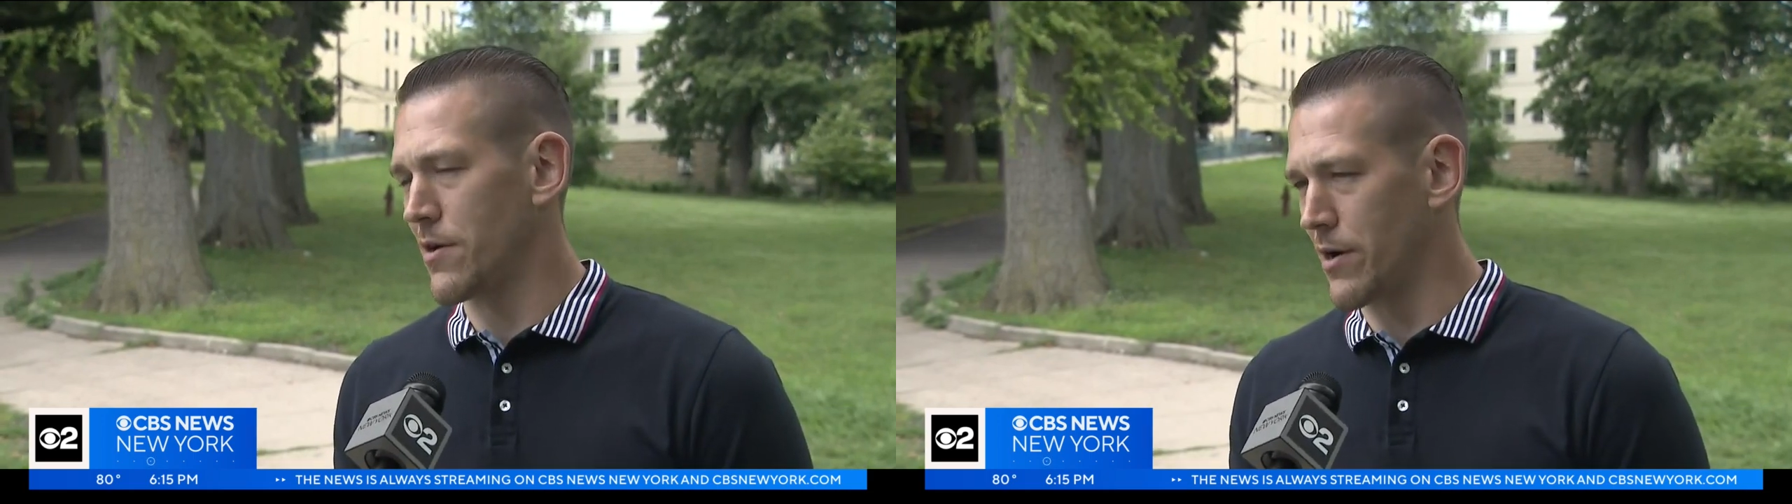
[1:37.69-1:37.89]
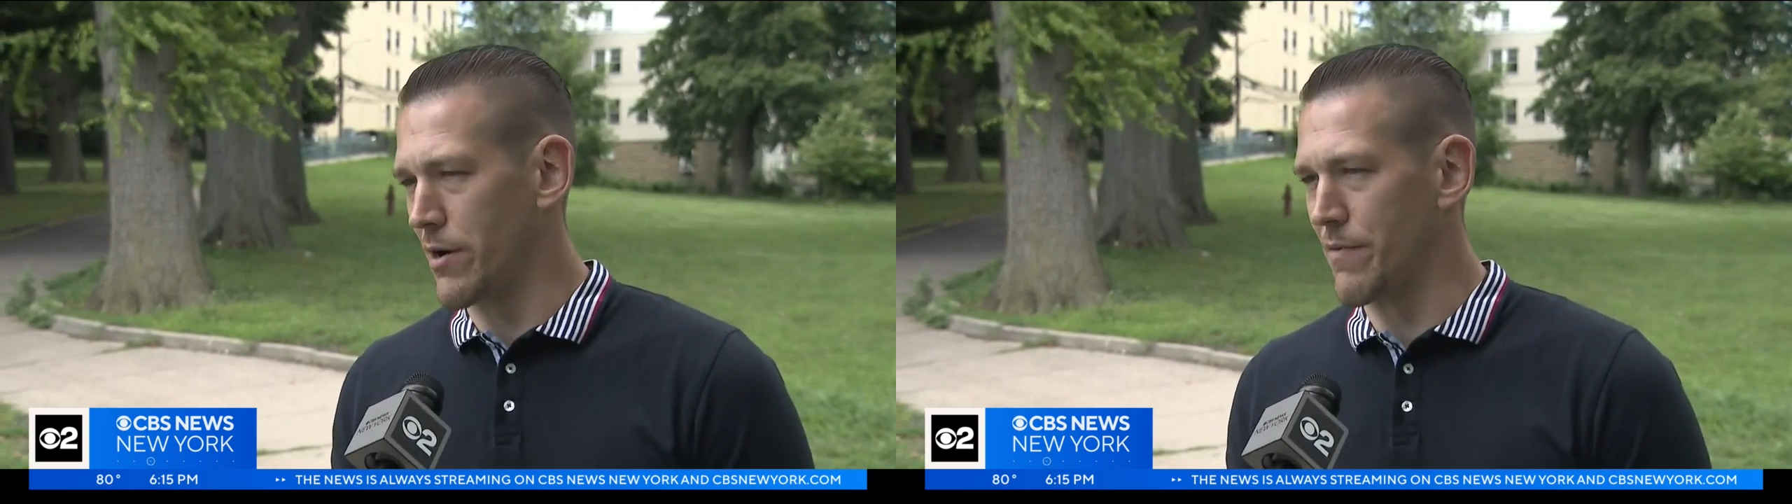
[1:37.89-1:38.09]

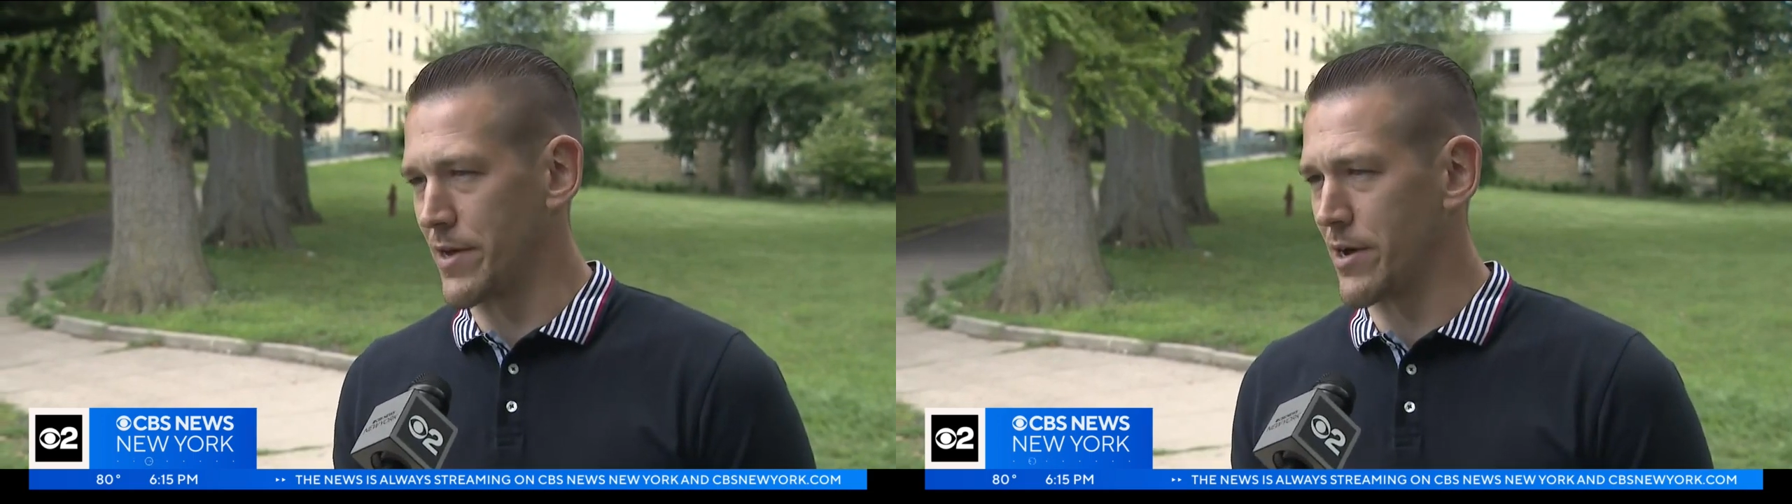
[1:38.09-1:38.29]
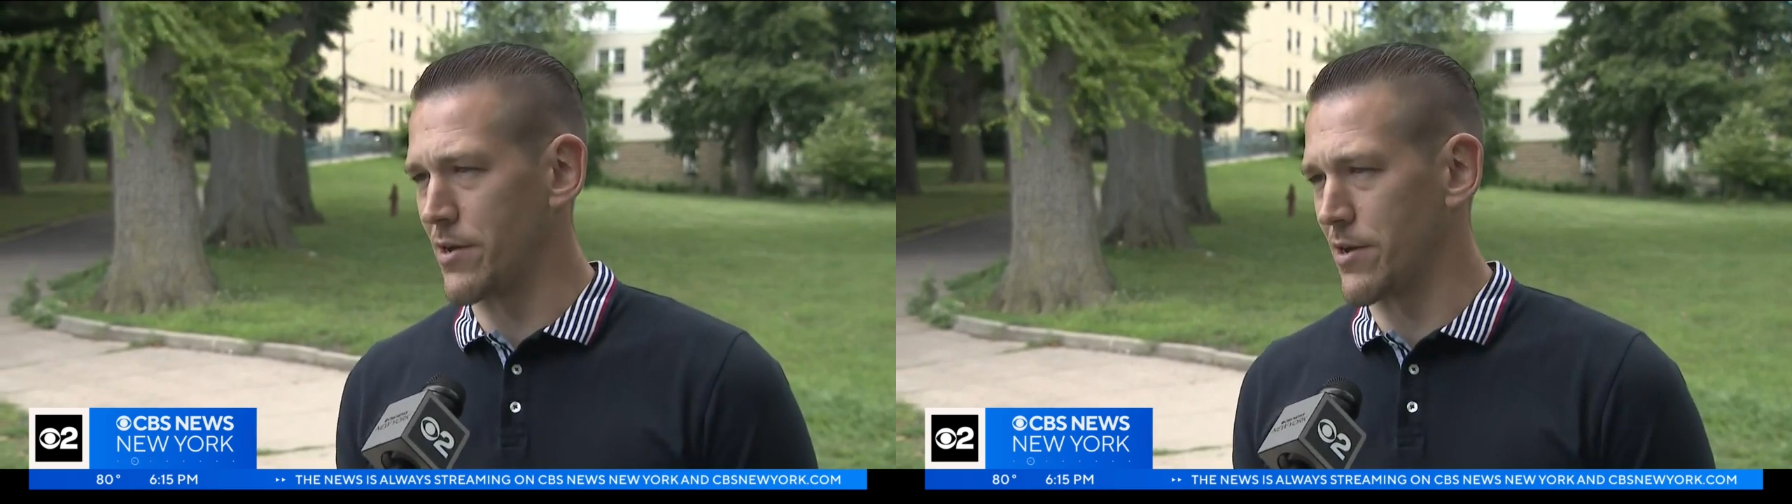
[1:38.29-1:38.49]
of the
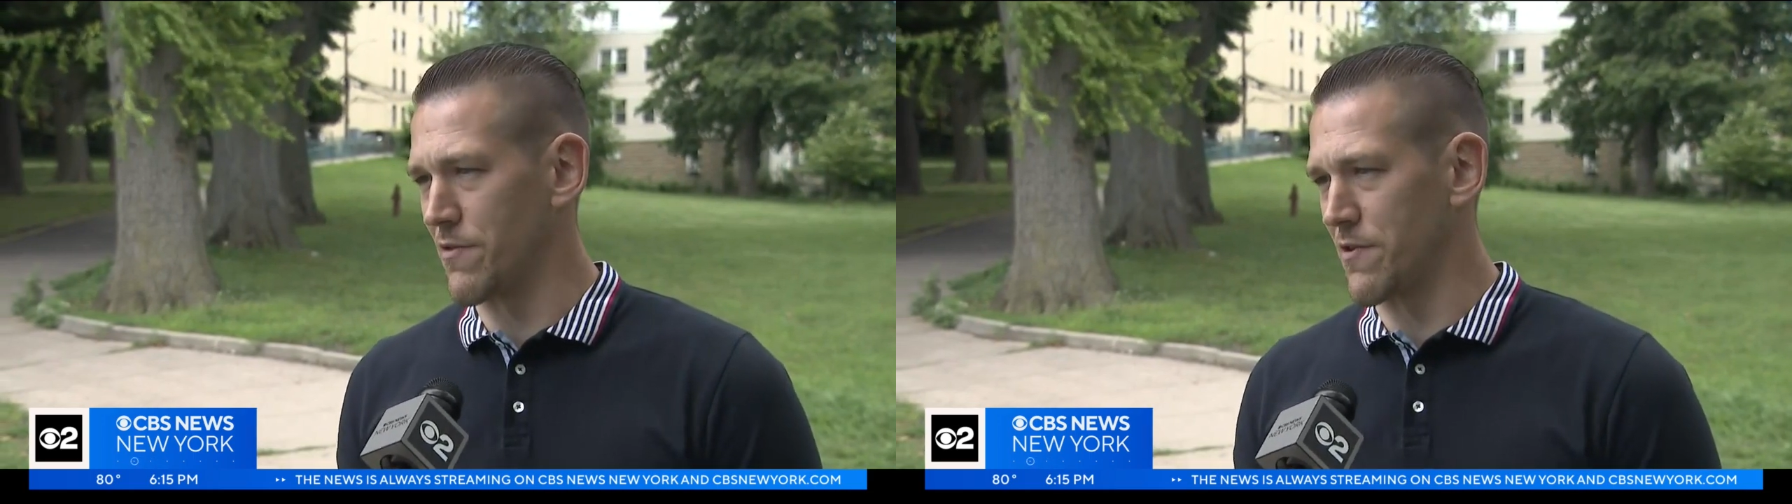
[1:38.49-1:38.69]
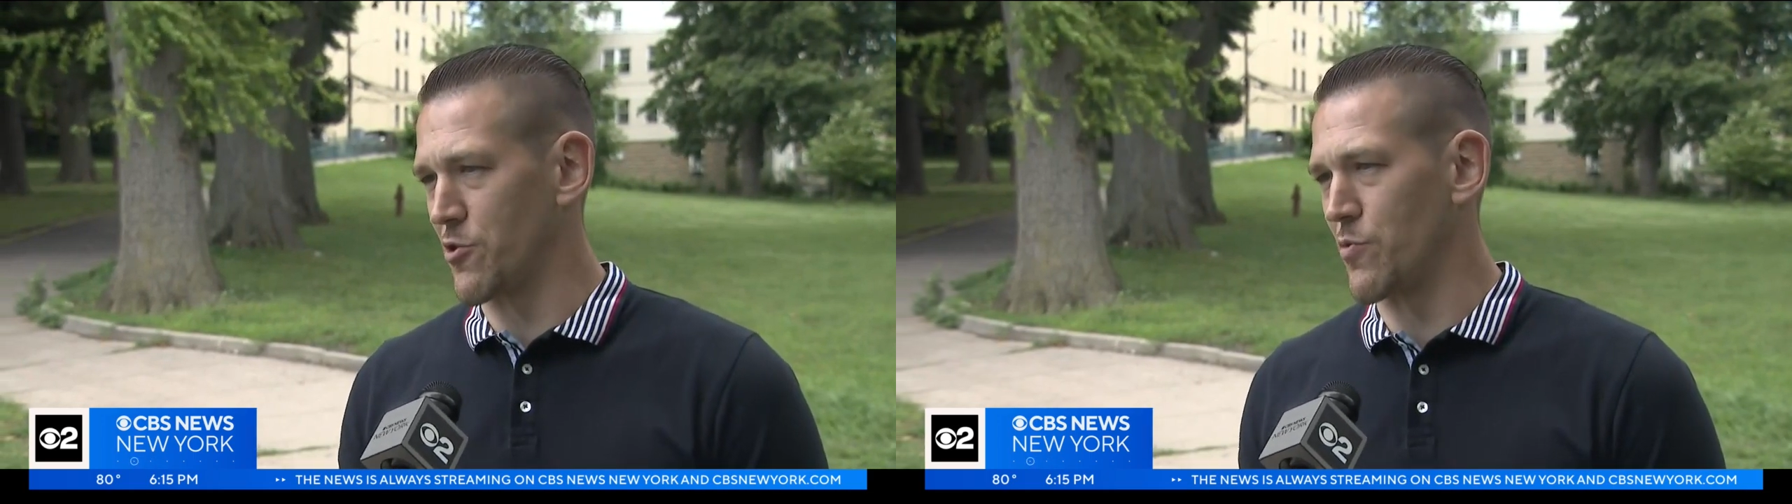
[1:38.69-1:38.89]

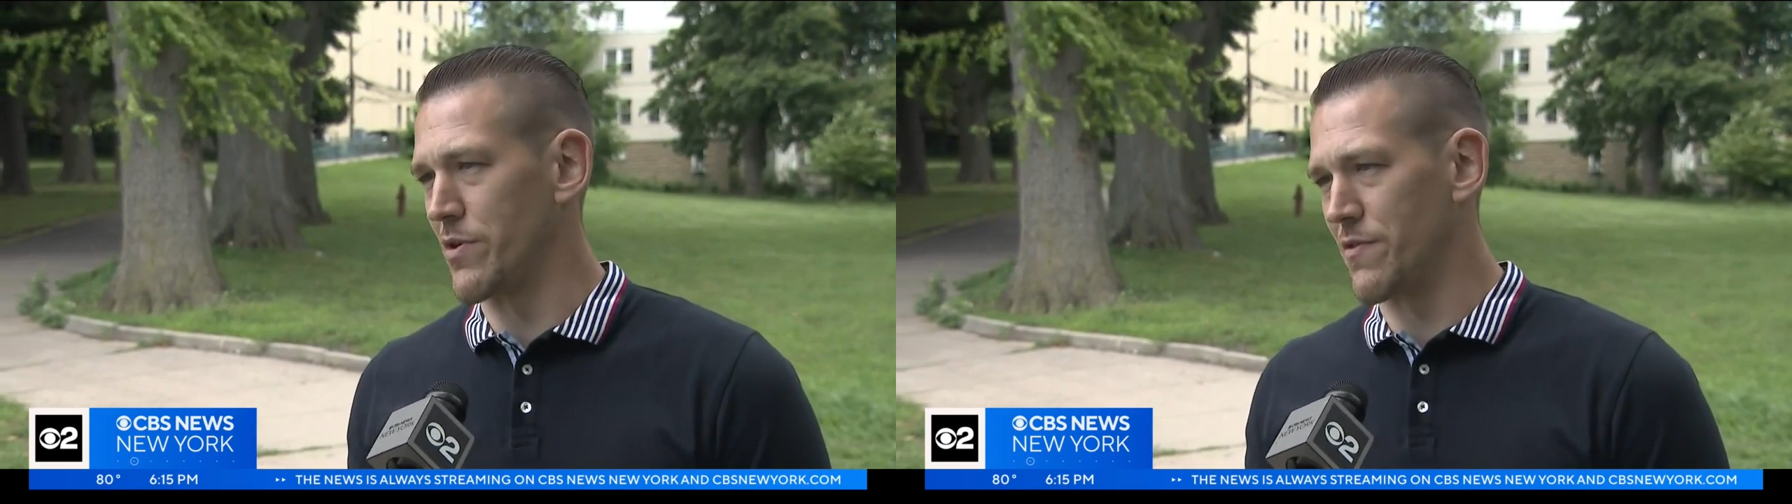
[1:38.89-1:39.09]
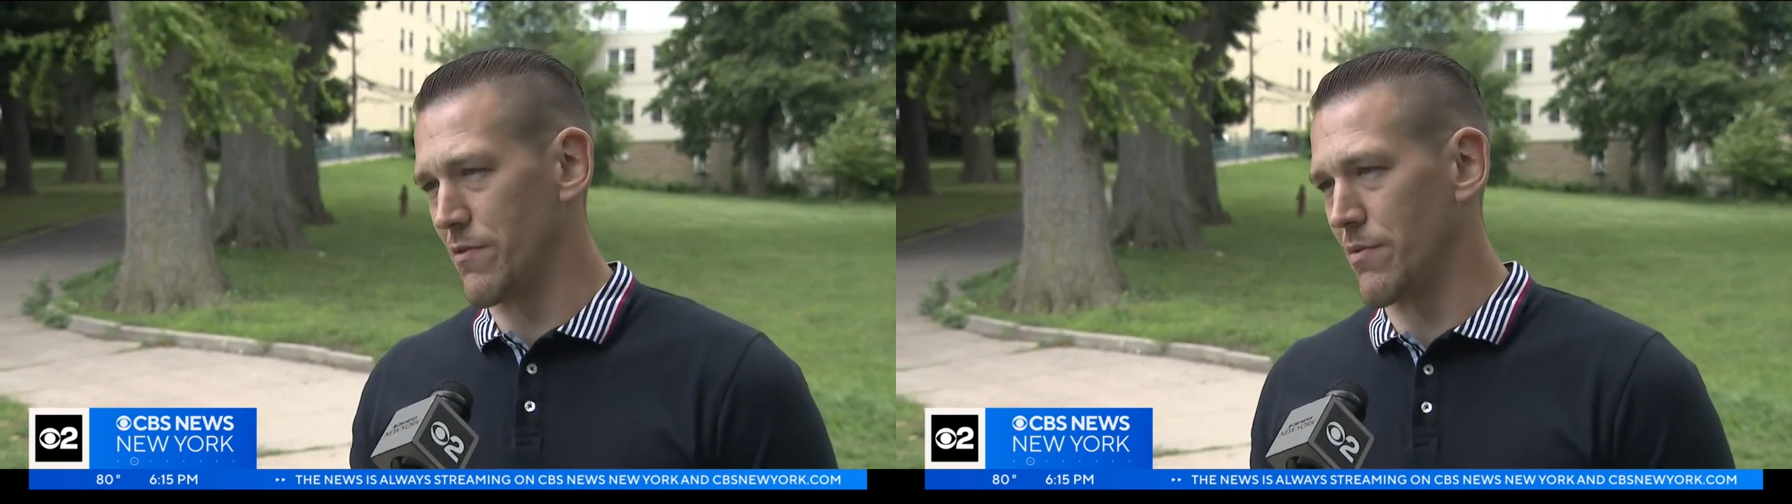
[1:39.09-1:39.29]

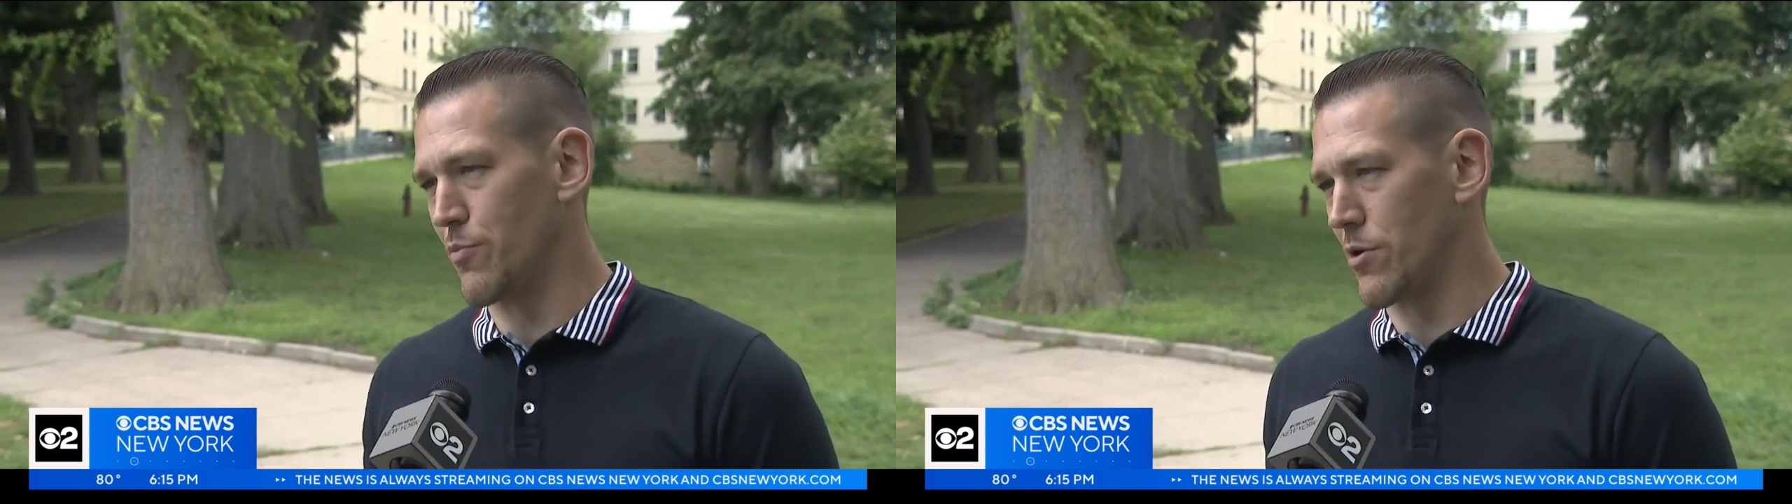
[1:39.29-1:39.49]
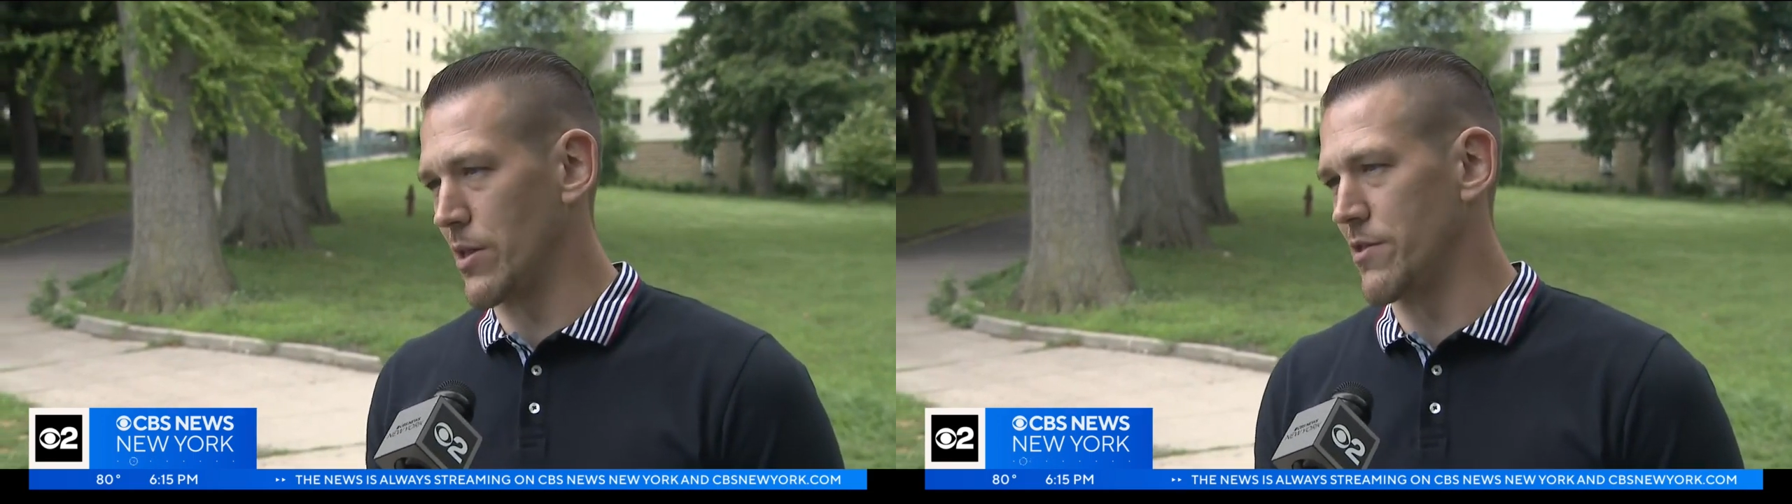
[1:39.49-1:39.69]
constituents of the Board of